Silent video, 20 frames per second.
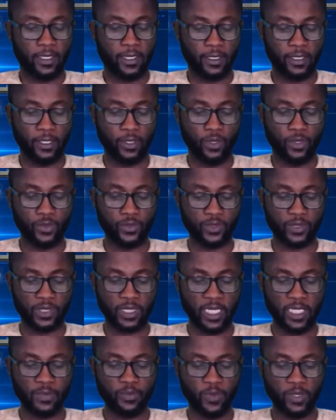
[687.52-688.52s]
The Ogun
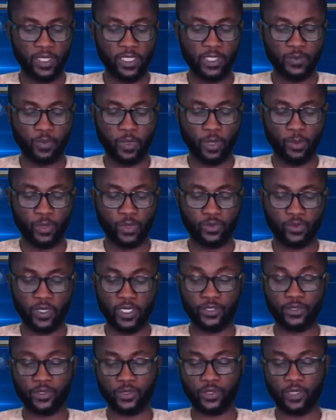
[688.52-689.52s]
State Police Public
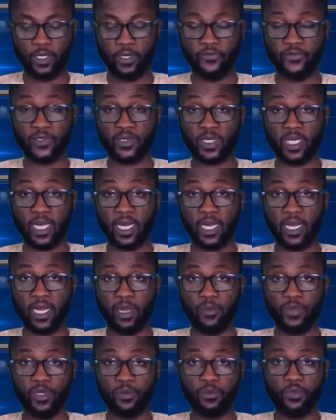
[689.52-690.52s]
Relations Officer,
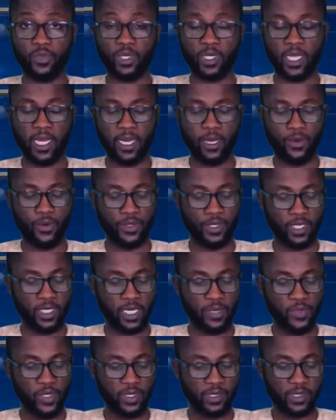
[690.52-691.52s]
Abimbola
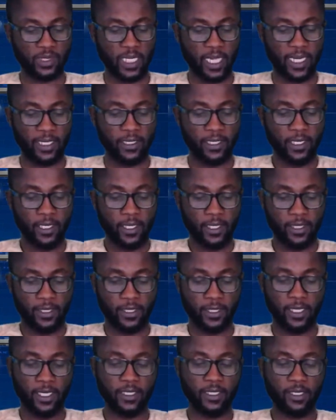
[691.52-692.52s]
Oyeyemi, said
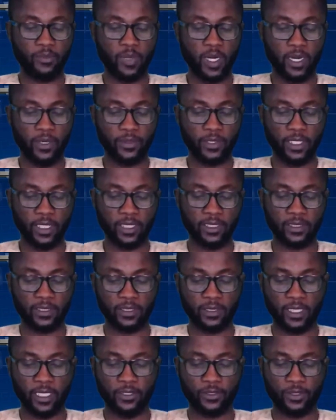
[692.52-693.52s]
he heard about the
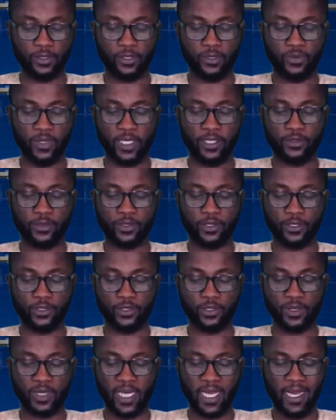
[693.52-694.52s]
incident on the radio
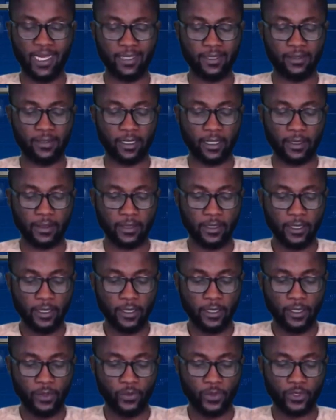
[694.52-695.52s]
station, adding that
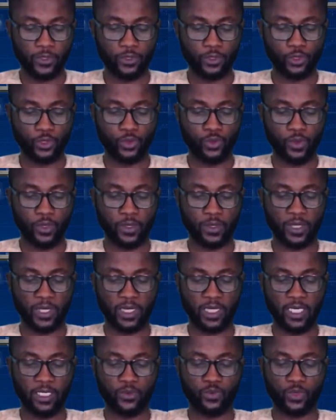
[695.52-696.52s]
he was not sure the
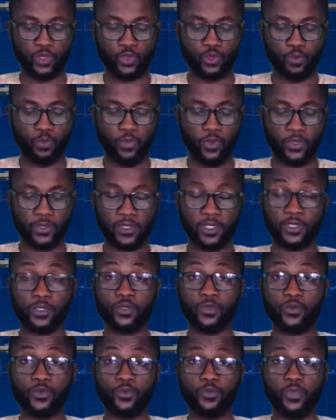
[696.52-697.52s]
case was reported
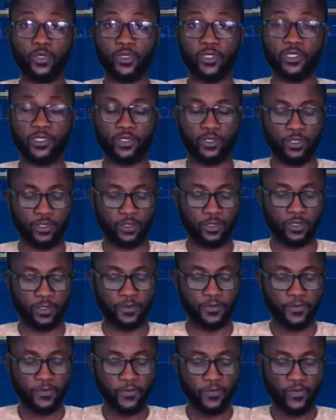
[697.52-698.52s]
to a police station.
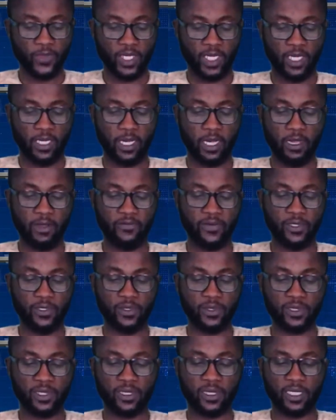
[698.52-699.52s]
He, however,
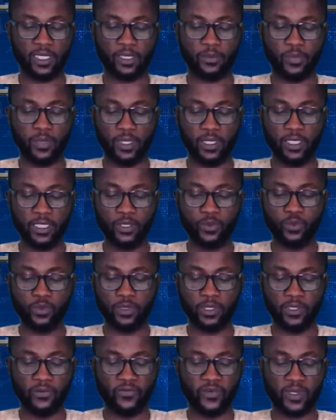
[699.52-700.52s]
noted that the police
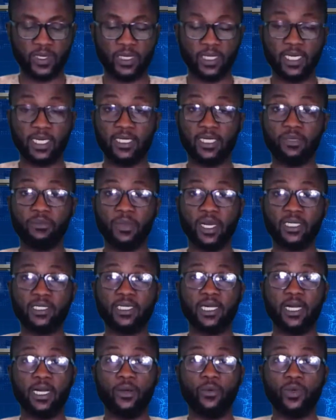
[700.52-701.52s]
would investigate the
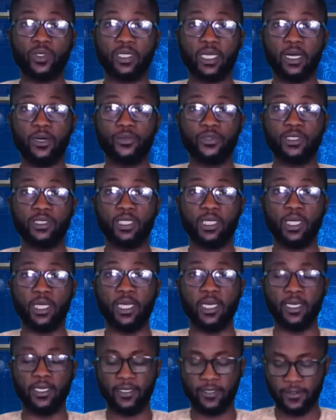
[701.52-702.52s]
matter without
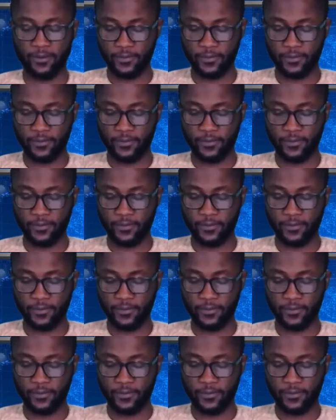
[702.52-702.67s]
delay.